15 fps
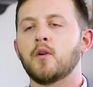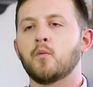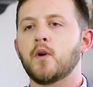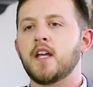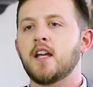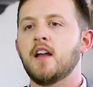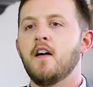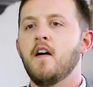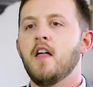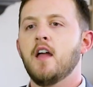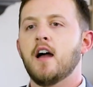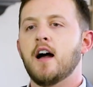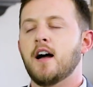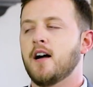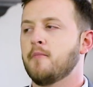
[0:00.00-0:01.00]
when we
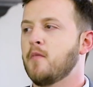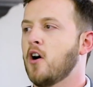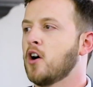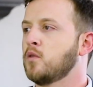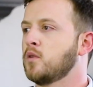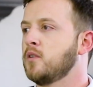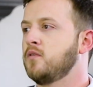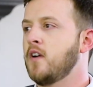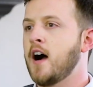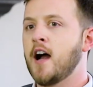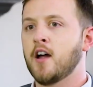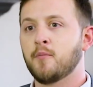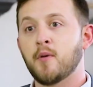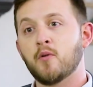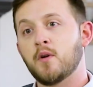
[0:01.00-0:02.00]
are
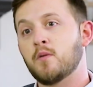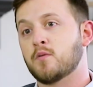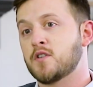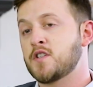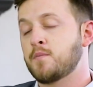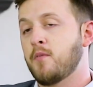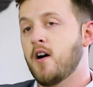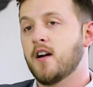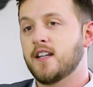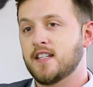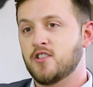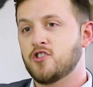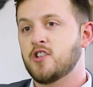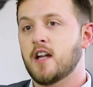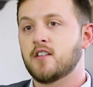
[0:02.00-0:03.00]
reviled but we respond
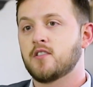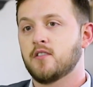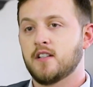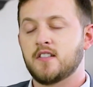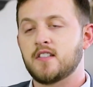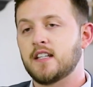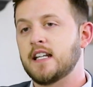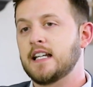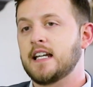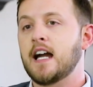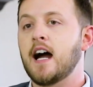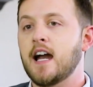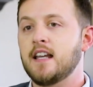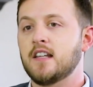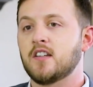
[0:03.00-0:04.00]
in gentleness and in
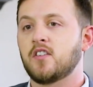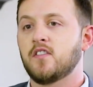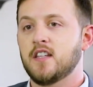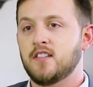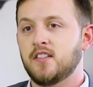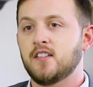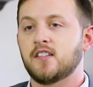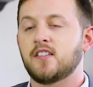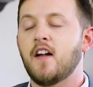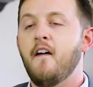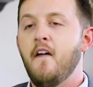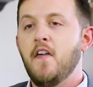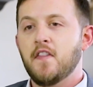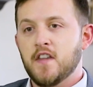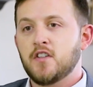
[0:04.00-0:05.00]
kindness, this is
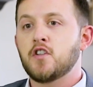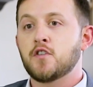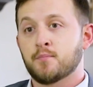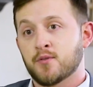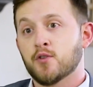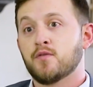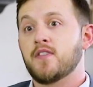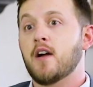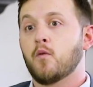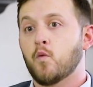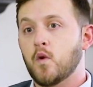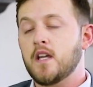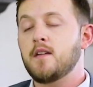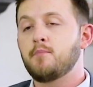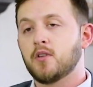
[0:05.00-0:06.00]
proof that
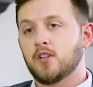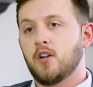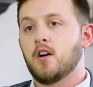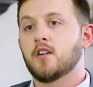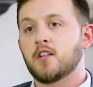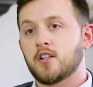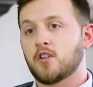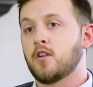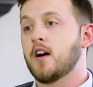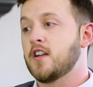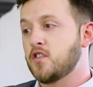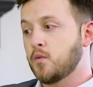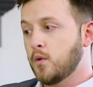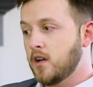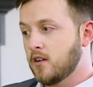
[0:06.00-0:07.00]
we belong to
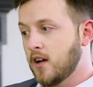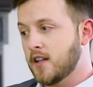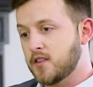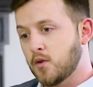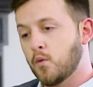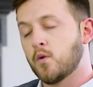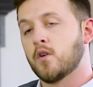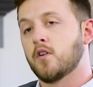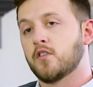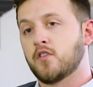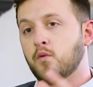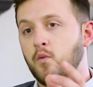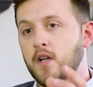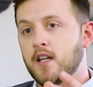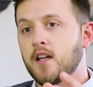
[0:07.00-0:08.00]
Christ. We are not the
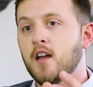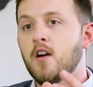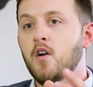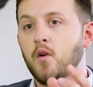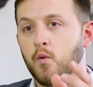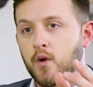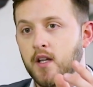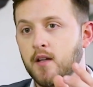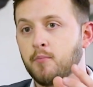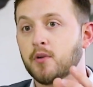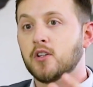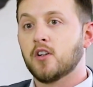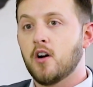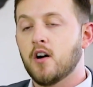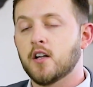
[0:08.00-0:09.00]
world's. We
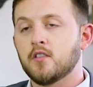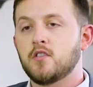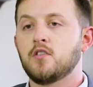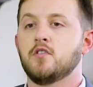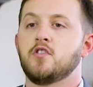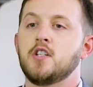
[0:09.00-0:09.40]
belong to